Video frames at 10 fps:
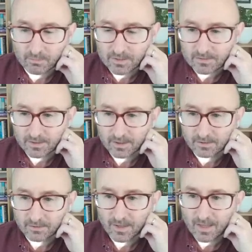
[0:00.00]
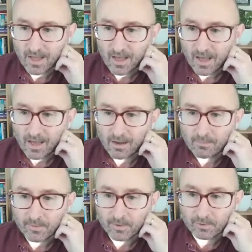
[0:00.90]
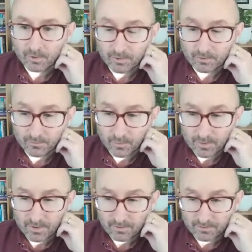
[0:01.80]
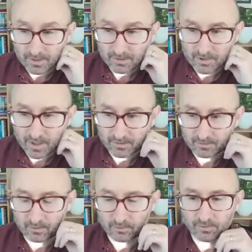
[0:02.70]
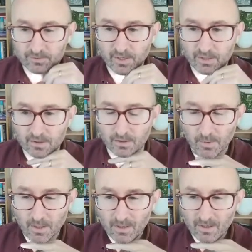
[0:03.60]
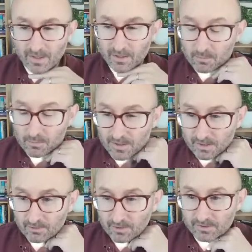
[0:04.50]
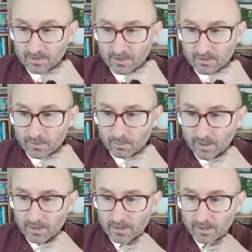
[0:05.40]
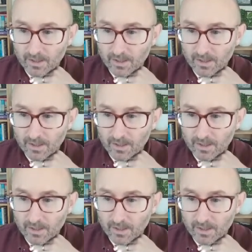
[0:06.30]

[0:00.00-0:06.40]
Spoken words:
mental health. There's 243 SHINE schools signed up. That number is increasing every week.